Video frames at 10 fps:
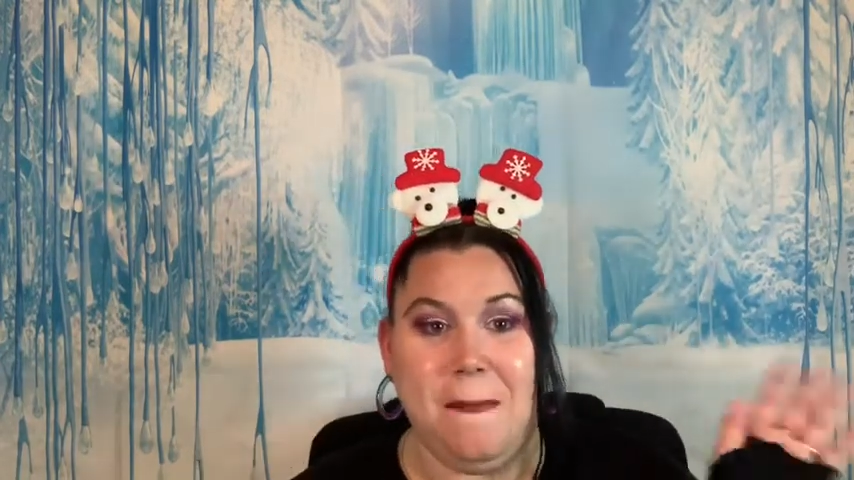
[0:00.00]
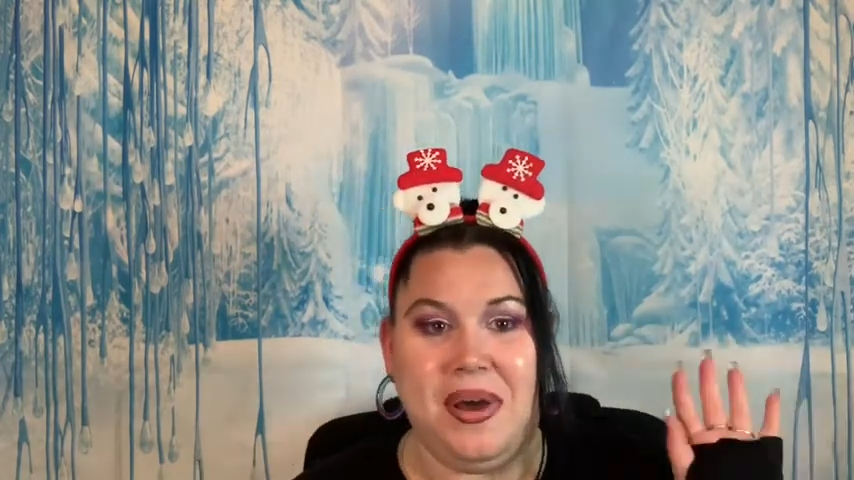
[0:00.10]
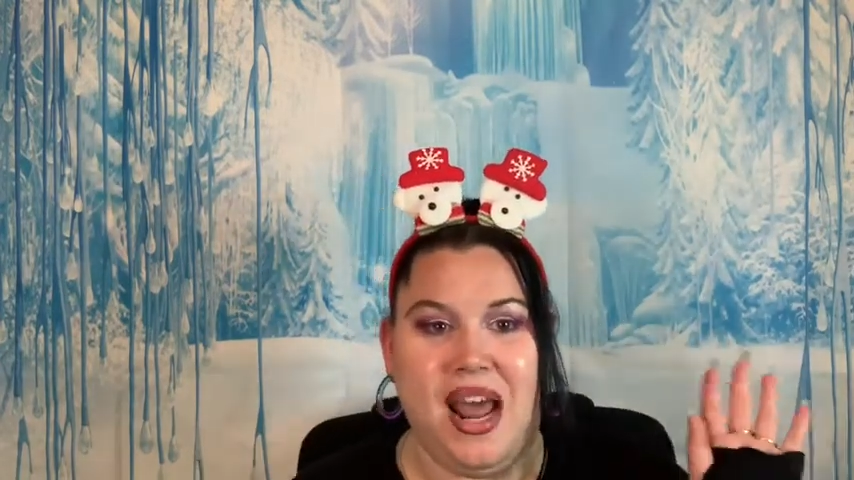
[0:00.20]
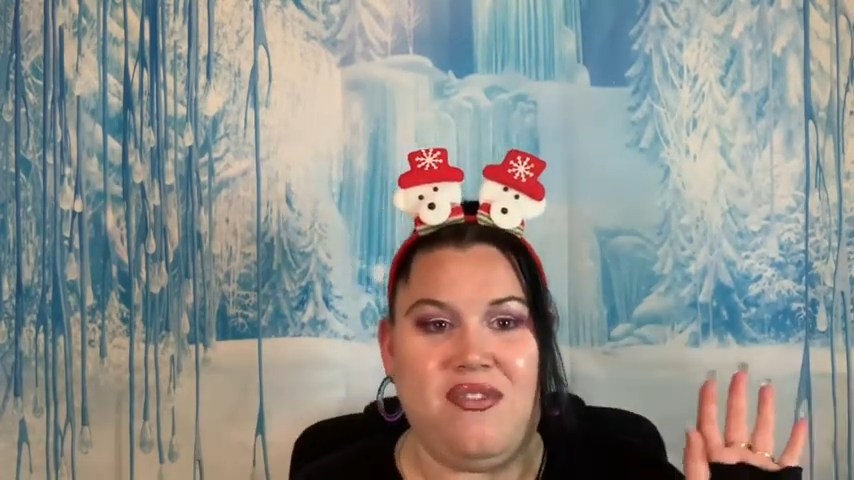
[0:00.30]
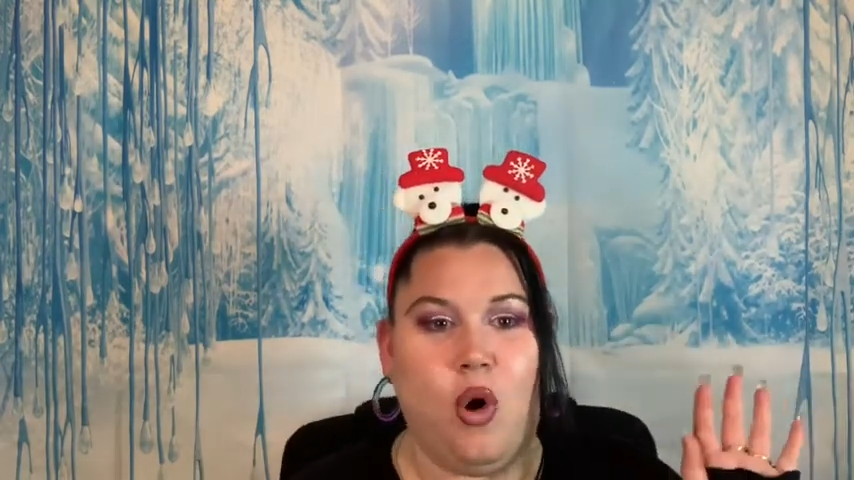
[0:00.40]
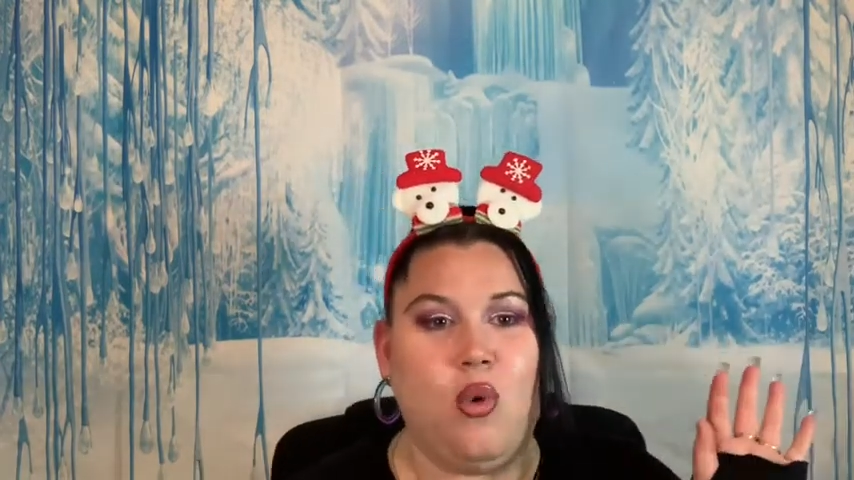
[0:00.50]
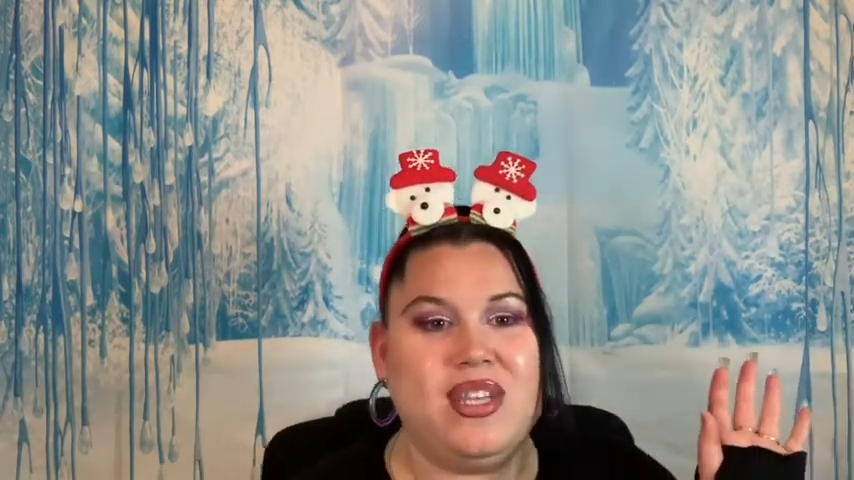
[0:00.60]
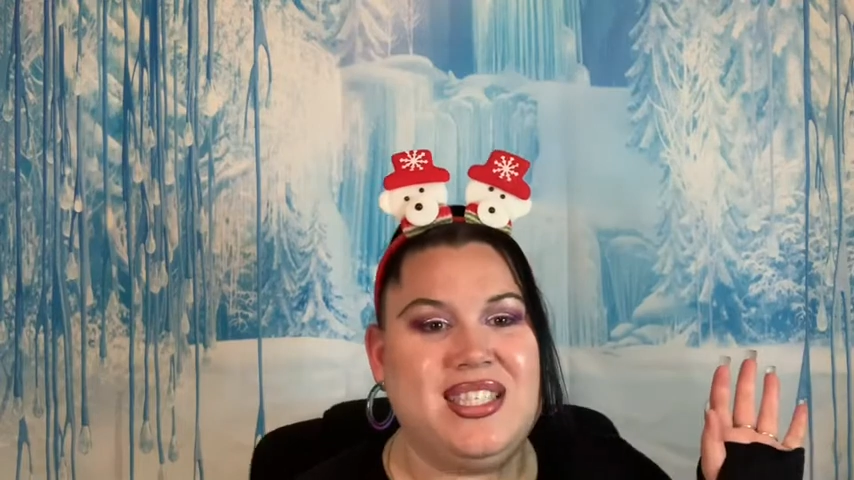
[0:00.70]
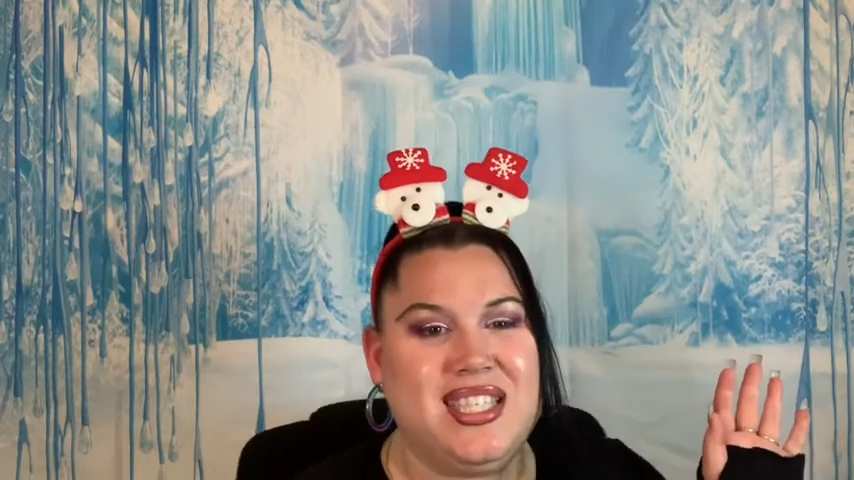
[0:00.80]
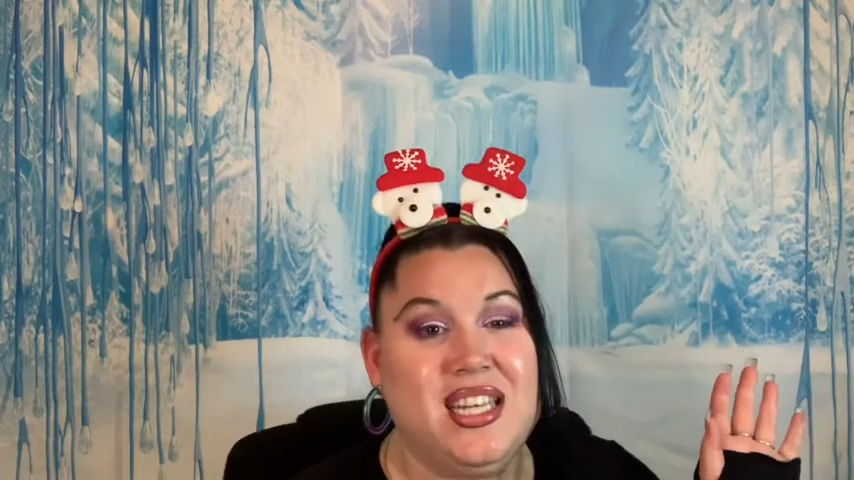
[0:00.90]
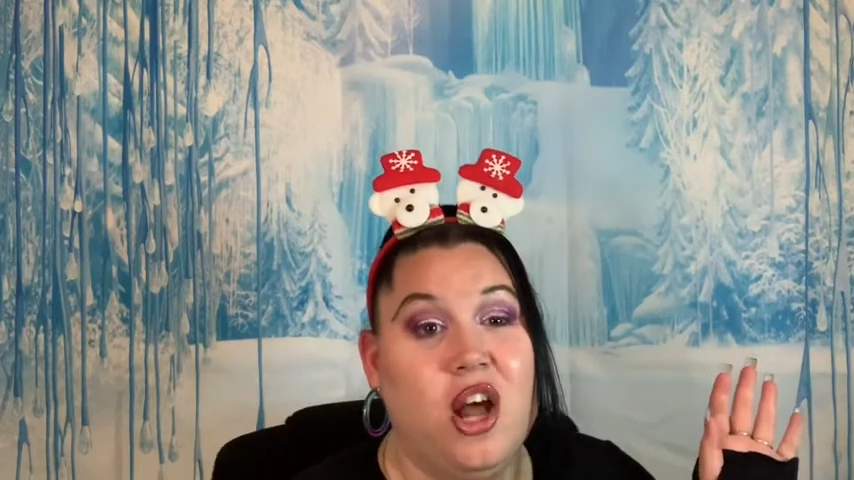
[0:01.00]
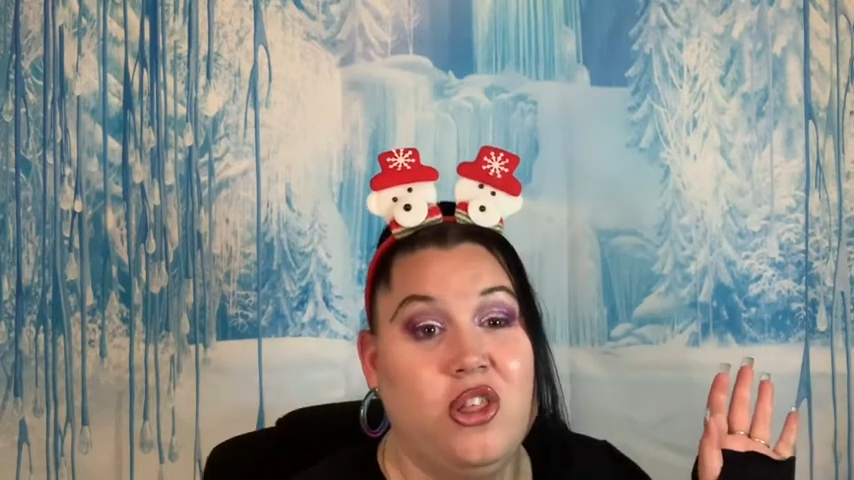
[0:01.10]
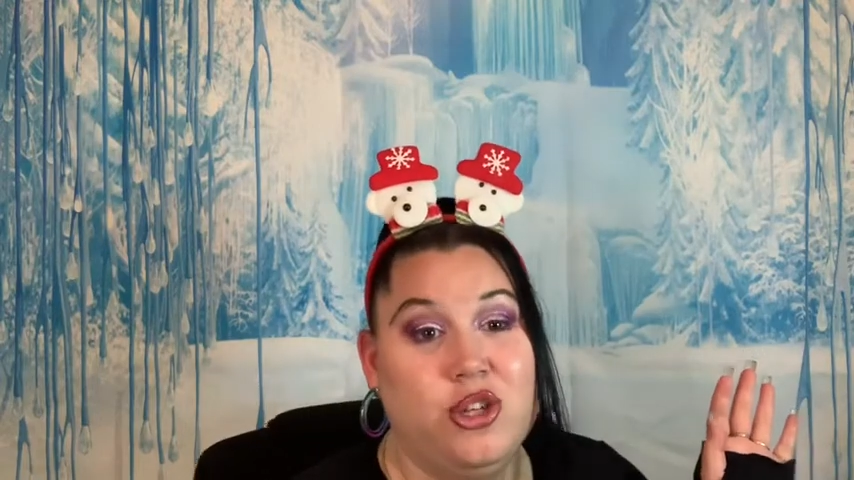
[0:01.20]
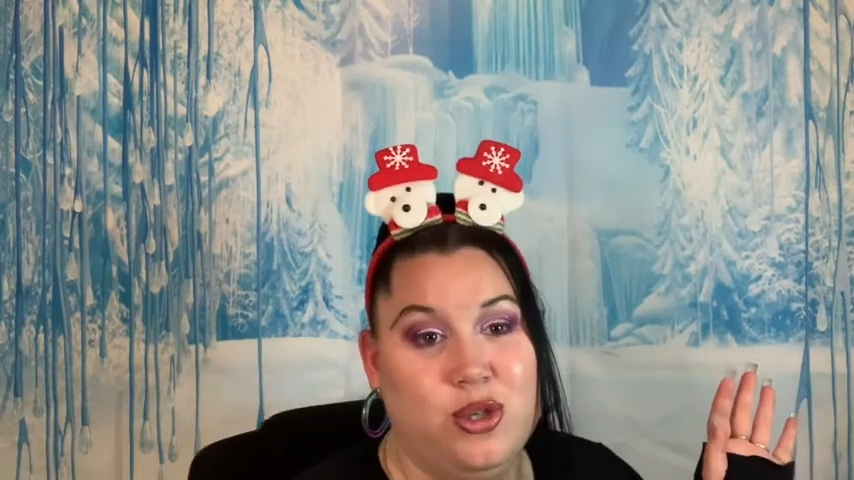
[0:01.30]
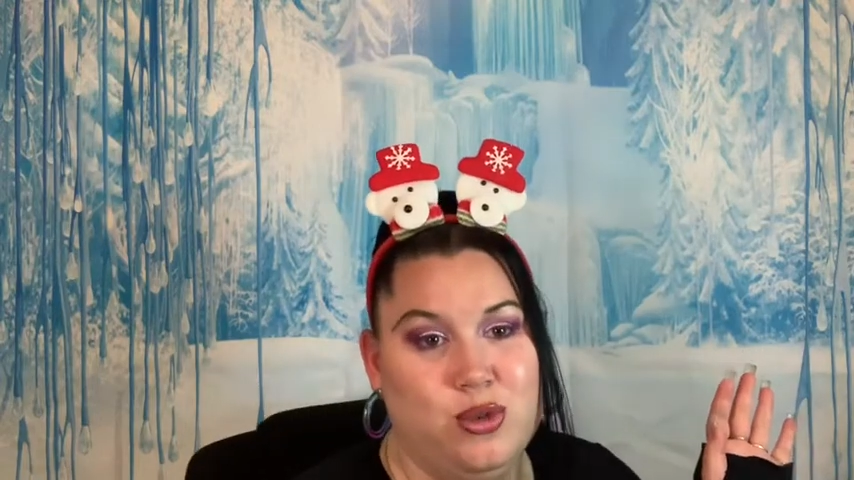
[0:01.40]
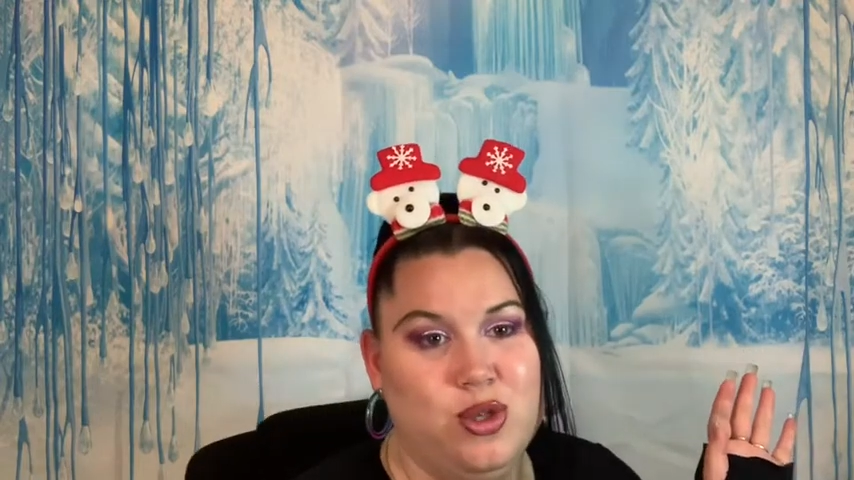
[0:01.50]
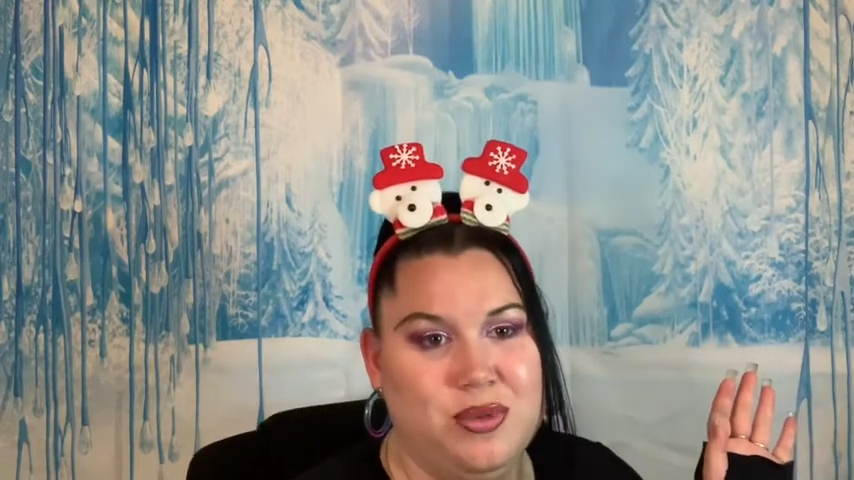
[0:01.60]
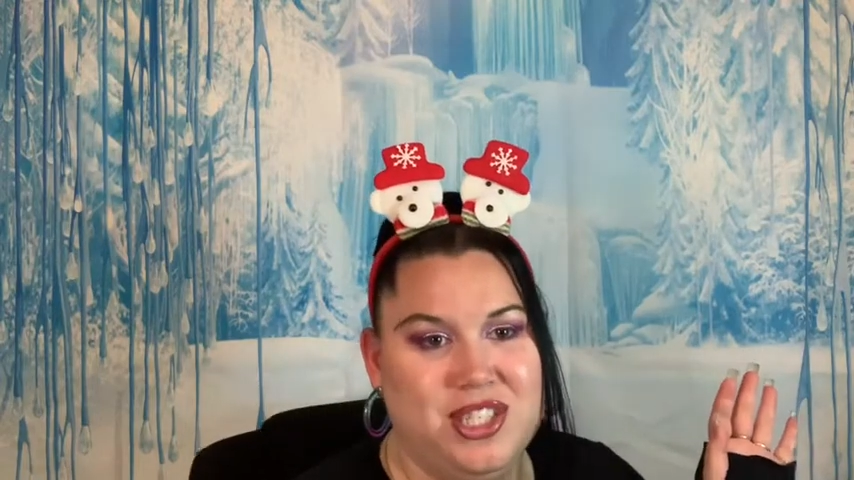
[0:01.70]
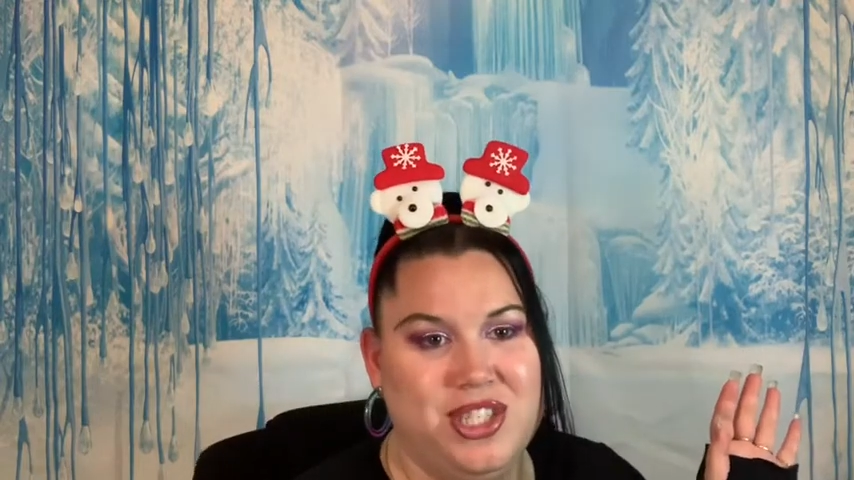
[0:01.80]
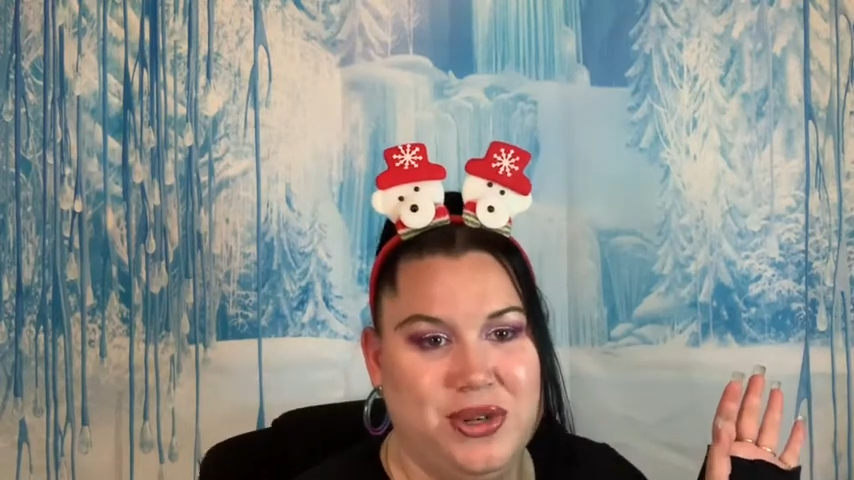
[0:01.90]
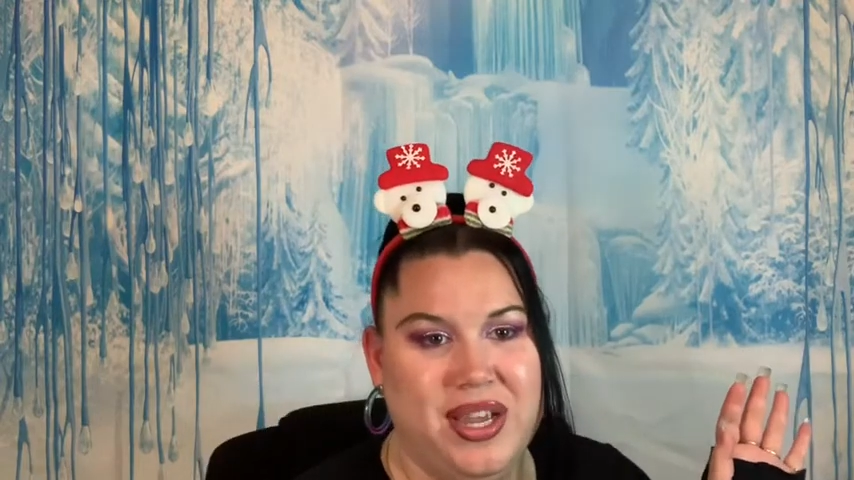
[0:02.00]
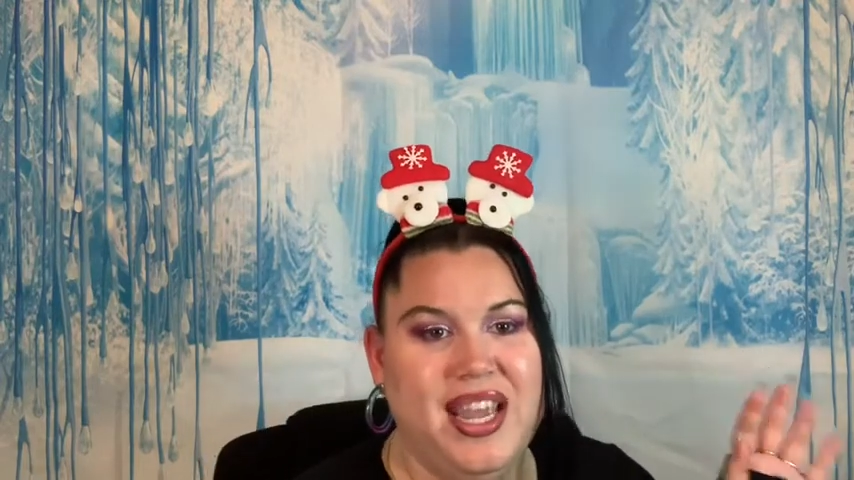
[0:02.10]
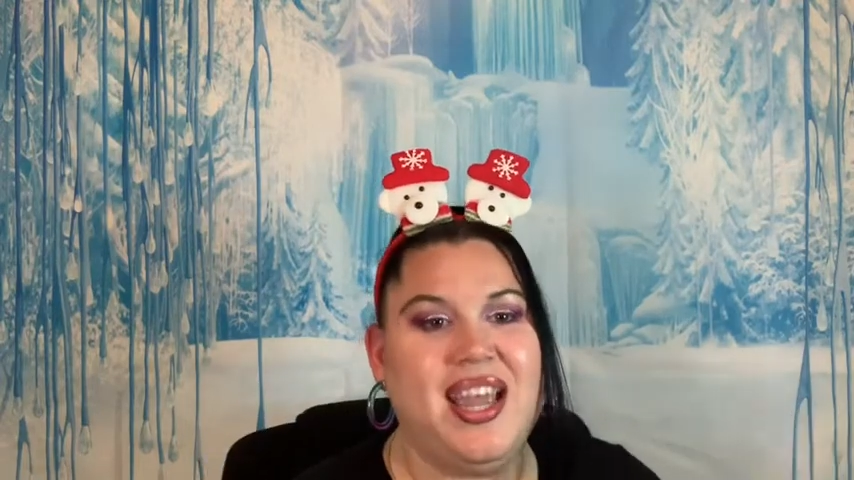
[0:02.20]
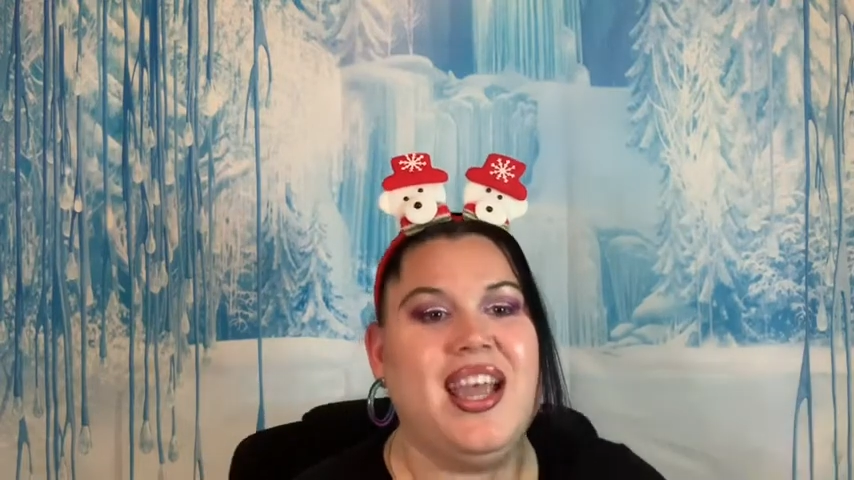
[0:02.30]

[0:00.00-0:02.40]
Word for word: but I've always seen other YouTubers do it.